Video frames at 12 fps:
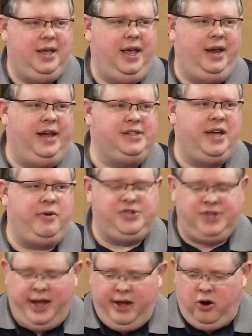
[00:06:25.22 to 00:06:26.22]
And as I was
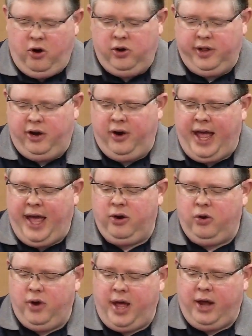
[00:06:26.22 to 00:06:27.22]
saying earlier,
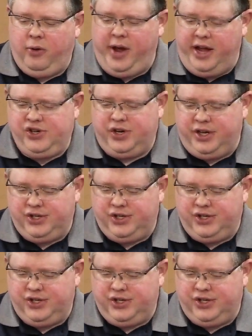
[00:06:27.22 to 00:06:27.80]
adoration